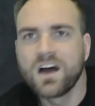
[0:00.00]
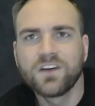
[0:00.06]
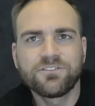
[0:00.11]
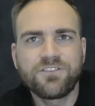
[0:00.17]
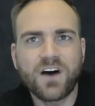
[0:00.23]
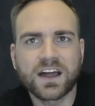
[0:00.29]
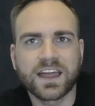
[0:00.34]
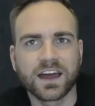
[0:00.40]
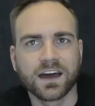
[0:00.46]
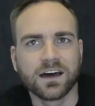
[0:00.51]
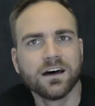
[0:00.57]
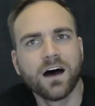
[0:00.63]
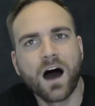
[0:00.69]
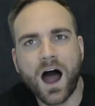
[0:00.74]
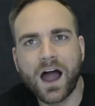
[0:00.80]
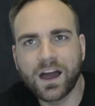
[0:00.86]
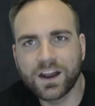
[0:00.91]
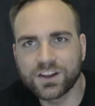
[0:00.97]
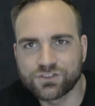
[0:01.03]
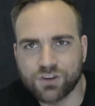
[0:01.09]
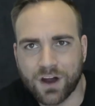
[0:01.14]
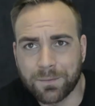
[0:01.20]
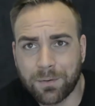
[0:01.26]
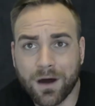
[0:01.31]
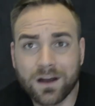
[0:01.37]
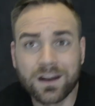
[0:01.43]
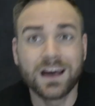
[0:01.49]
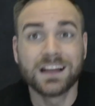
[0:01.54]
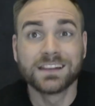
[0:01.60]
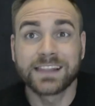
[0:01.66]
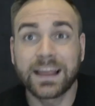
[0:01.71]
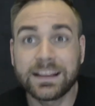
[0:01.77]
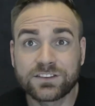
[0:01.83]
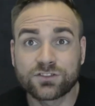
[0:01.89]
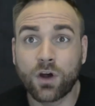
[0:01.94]
I got a tripod.
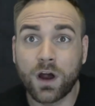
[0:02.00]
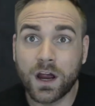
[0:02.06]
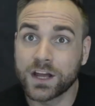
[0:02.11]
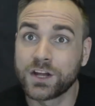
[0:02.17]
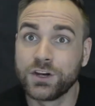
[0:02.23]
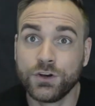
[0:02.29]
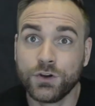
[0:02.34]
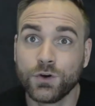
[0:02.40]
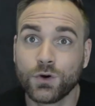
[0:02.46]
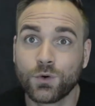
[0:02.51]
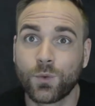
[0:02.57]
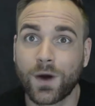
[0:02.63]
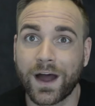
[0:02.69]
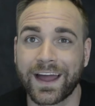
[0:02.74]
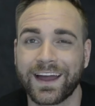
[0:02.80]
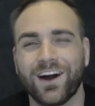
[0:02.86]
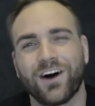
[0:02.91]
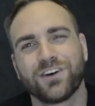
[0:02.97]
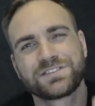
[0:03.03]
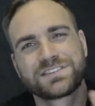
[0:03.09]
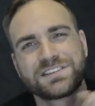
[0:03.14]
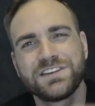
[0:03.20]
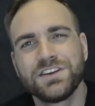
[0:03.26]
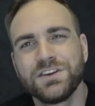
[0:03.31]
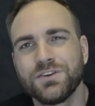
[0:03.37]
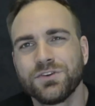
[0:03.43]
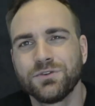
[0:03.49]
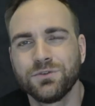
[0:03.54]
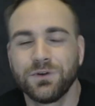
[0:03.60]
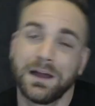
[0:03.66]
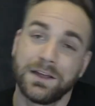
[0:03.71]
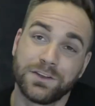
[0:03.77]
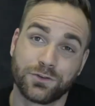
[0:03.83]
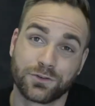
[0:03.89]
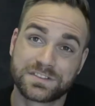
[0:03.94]
Let's try a new way. I'll see you,
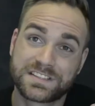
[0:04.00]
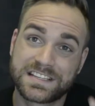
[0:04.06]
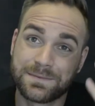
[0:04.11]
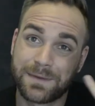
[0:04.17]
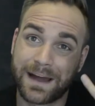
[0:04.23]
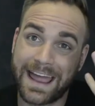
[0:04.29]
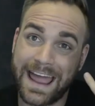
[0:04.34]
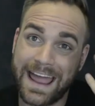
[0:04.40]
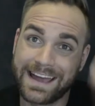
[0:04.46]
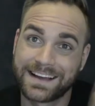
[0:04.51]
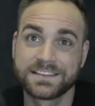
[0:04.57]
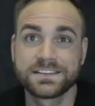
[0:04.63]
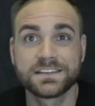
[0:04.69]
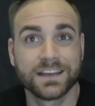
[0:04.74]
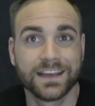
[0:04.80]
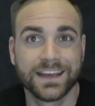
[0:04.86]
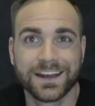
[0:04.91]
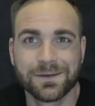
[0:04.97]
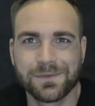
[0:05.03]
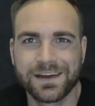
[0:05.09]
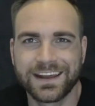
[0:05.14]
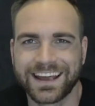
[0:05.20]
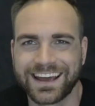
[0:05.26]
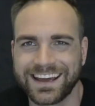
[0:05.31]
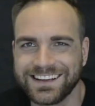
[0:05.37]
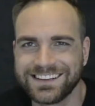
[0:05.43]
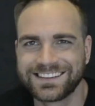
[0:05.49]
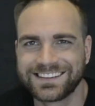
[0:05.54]
you'll see my hands in a minute.